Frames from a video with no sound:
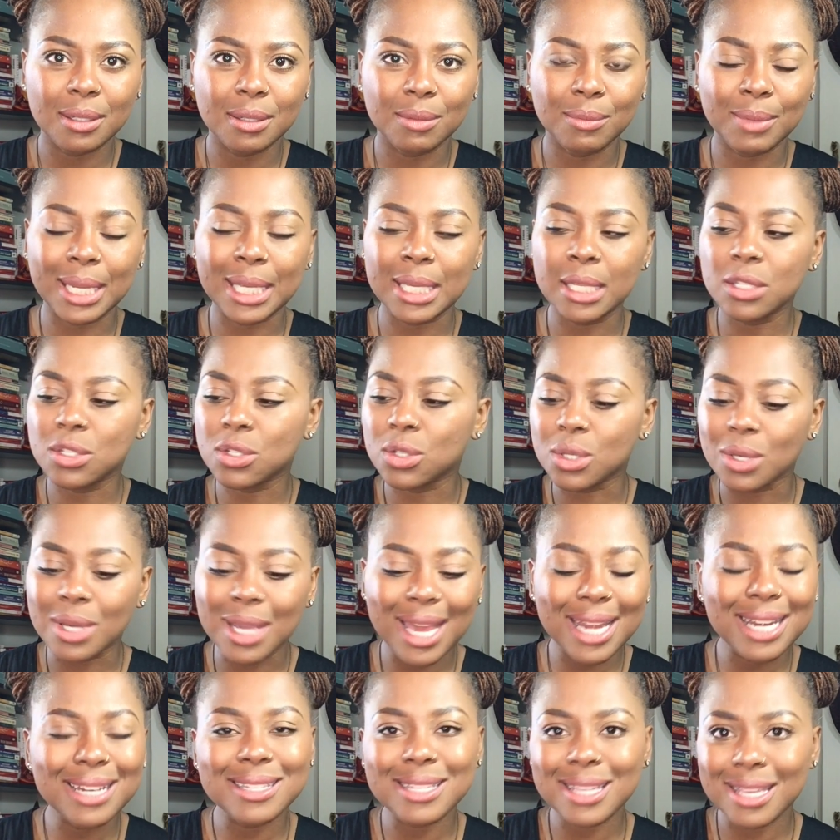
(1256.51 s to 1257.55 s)
Right? So you
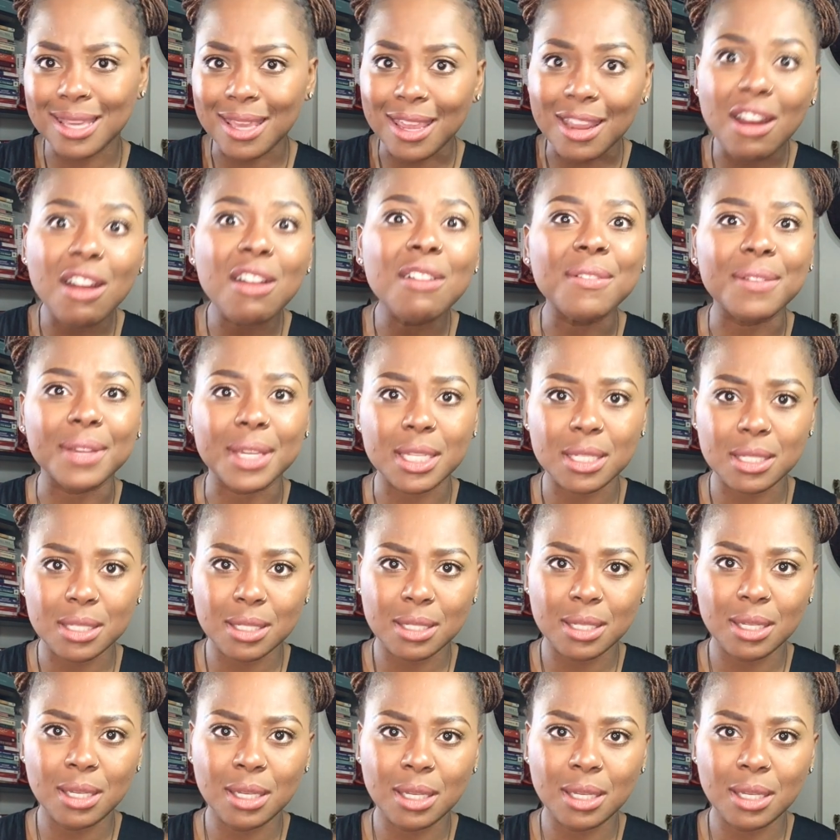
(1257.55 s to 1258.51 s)
got to take care of it.